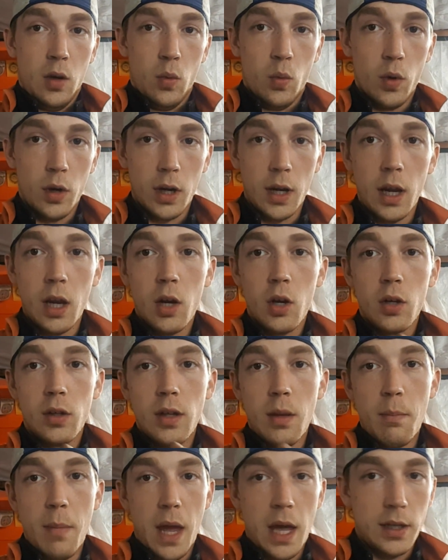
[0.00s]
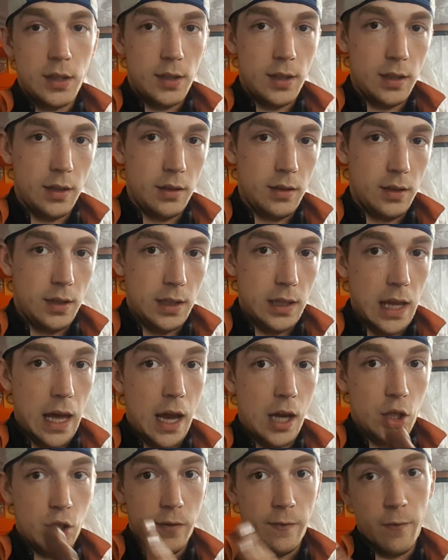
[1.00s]
working on the Mazda
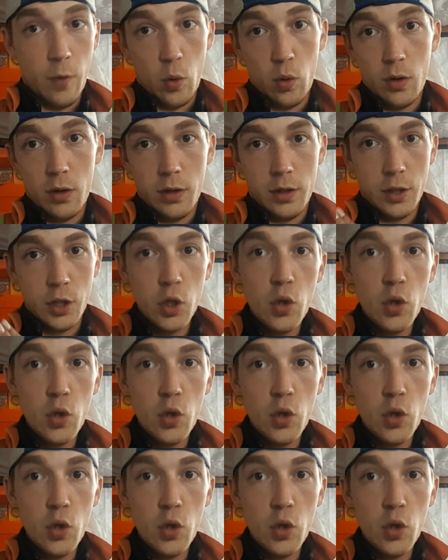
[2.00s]
slash Ford